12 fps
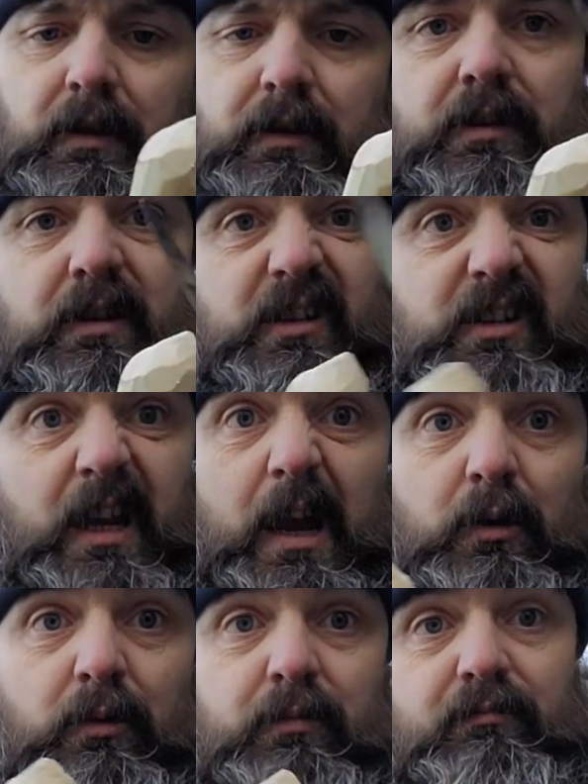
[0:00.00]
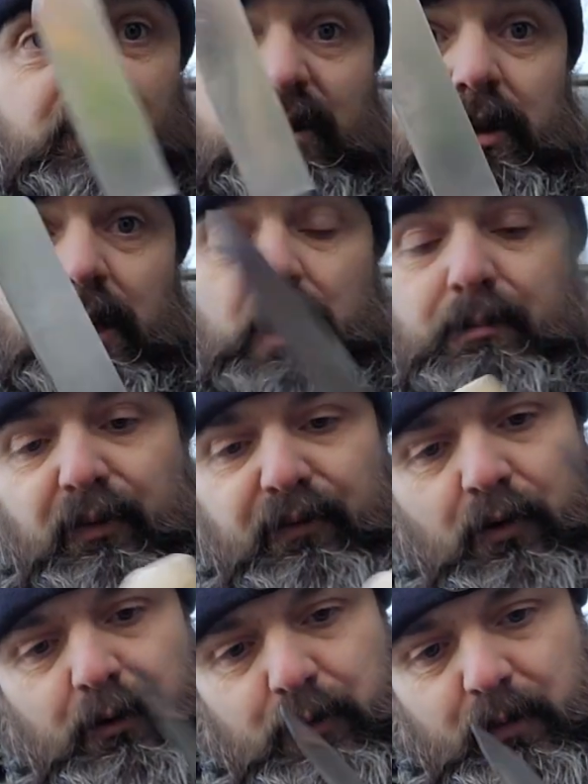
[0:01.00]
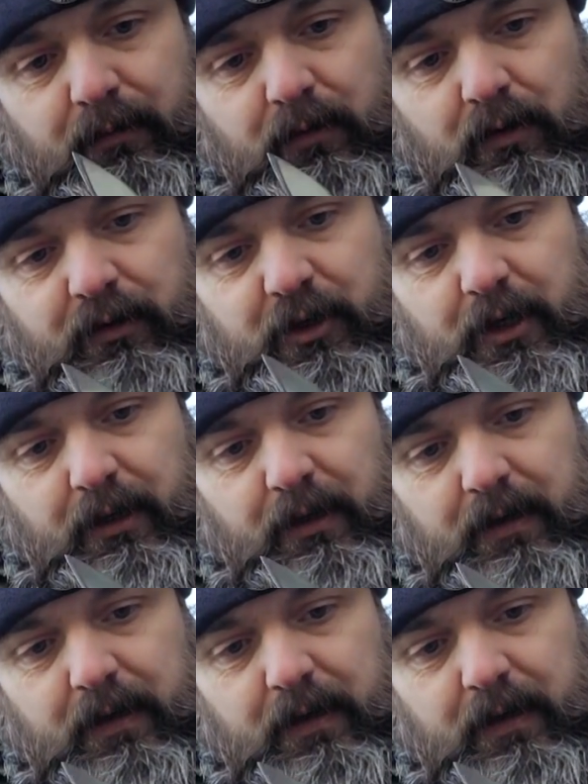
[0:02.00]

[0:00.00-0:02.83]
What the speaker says: let's see how she performs with notching.